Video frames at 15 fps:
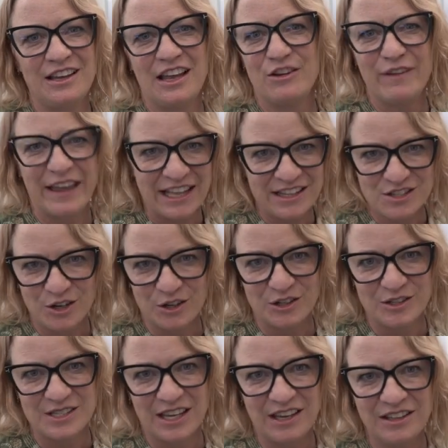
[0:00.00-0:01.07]
advance
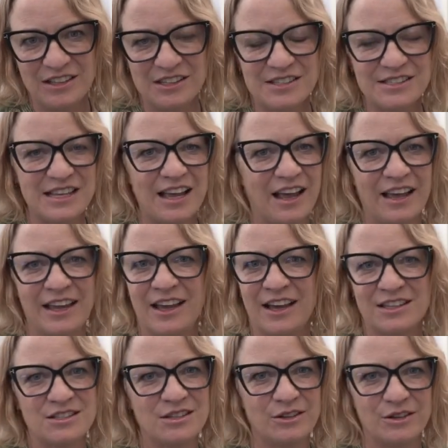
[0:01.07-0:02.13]
her skills. I
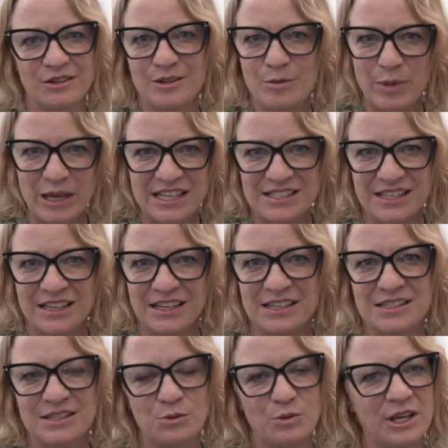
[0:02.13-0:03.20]
got to learn the
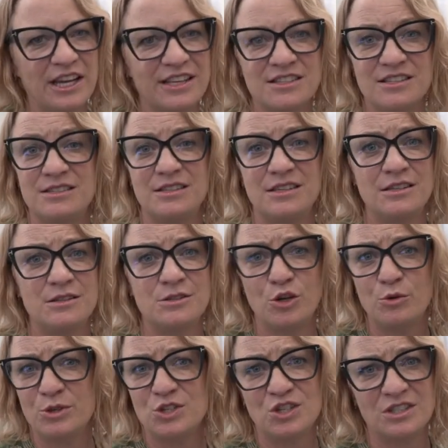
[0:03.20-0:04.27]
basics. We got to see
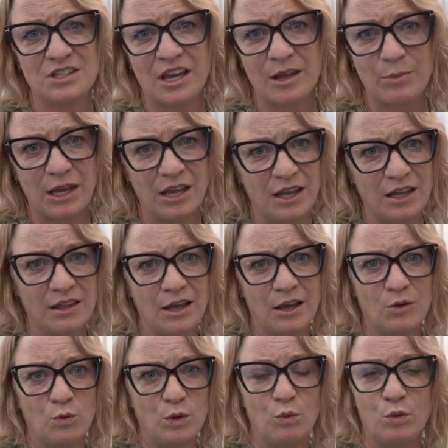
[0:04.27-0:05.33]
so much in Taipei
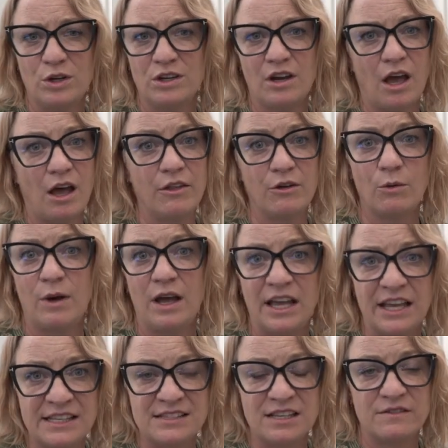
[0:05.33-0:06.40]
that we wouldn't
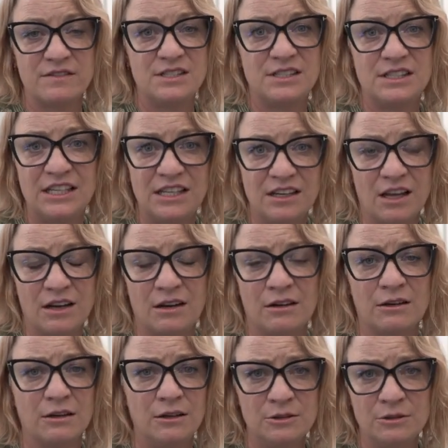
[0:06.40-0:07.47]
otherwise have seen on
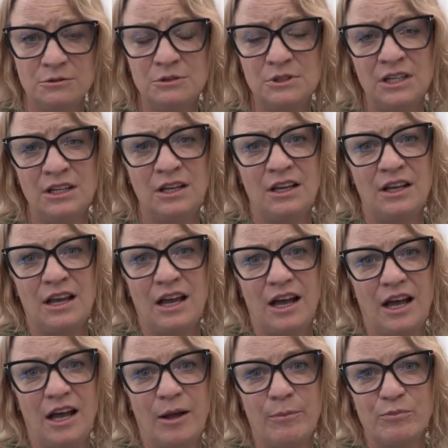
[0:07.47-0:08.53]
our own,
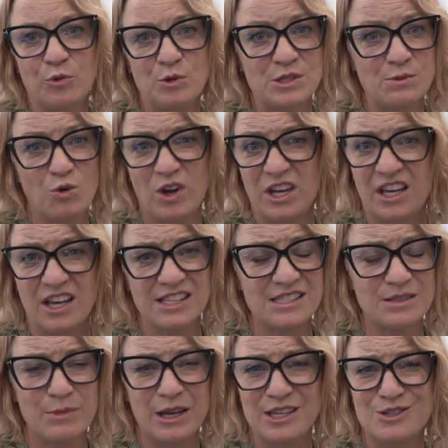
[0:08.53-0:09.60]
with some great
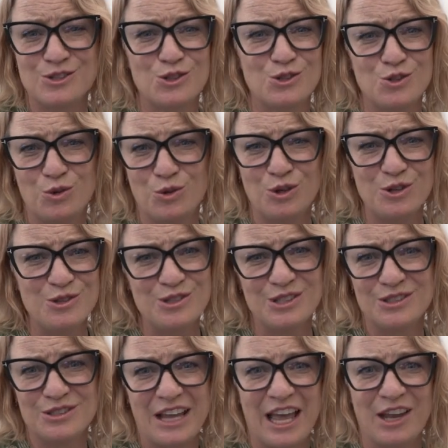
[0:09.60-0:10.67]
customized tours
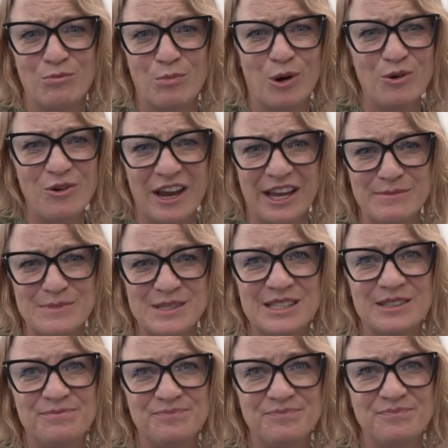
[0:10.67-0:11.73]
and programs.